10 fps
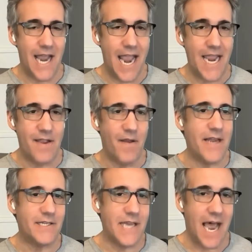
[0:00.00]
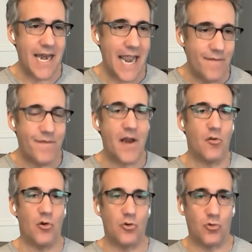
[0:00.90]
a
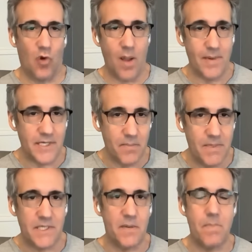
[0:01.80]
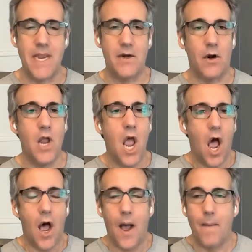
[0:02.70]
federal crime. It's a misdemeanor.
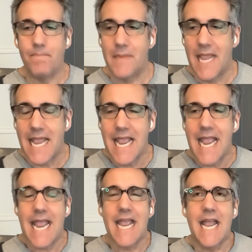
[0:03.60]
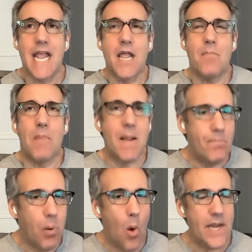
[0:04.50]
My
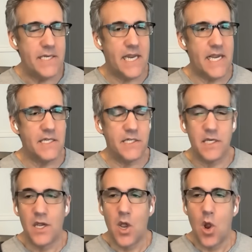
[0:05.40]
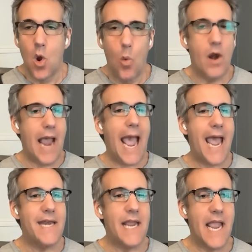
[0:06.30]
point is, we're
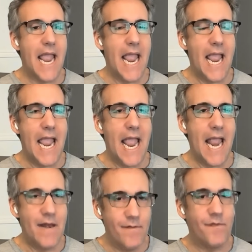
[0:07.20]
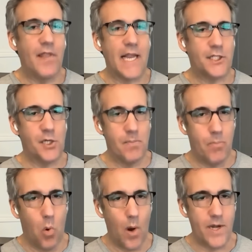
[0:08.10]
at an inflection
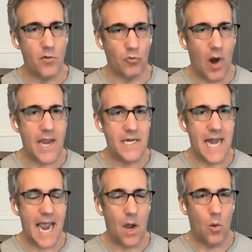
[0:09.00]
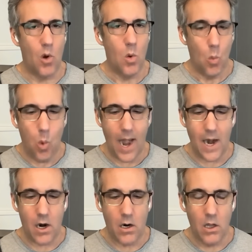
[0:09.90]
point right now
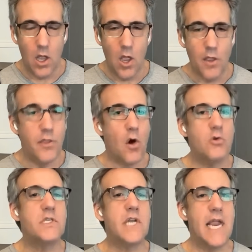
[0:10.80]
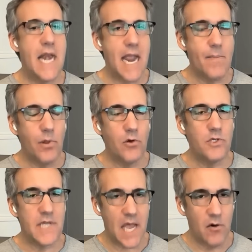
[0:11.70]
where those
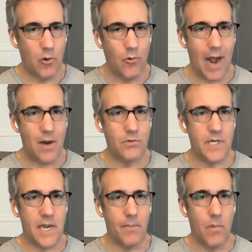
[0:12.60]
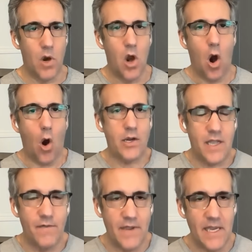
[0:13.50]
enablers that are around him are
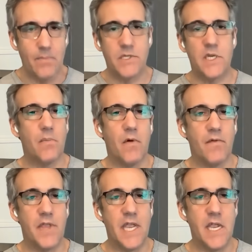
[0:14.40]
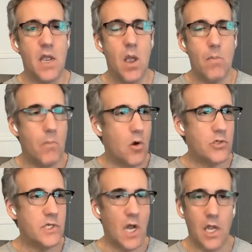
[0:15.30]
giving him some of the
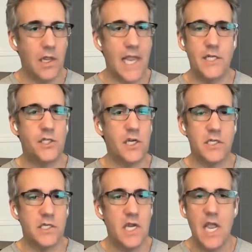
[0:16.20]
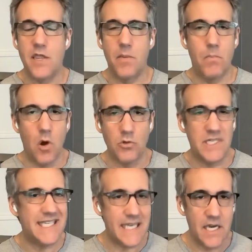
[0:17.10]
most hellacious, the
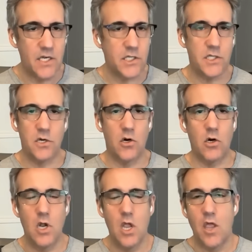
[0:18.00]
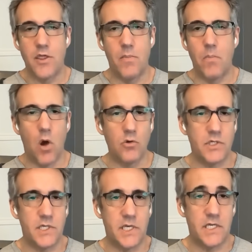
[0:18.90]
most sinister, the
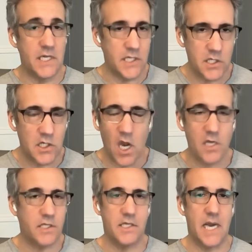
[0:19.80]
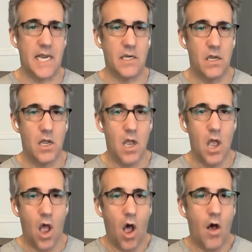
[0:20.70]
most disgusting
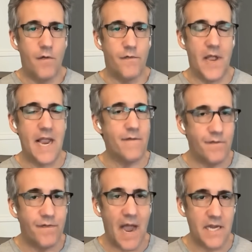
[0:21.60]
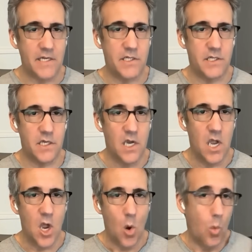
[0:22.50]
of advice,
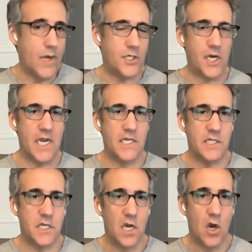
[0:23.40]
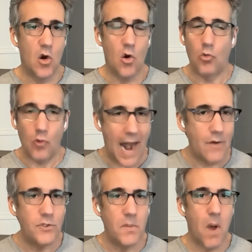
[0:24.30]
which is
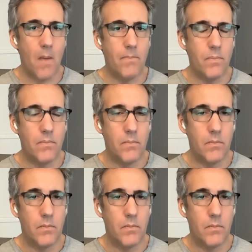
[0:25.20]
round them up,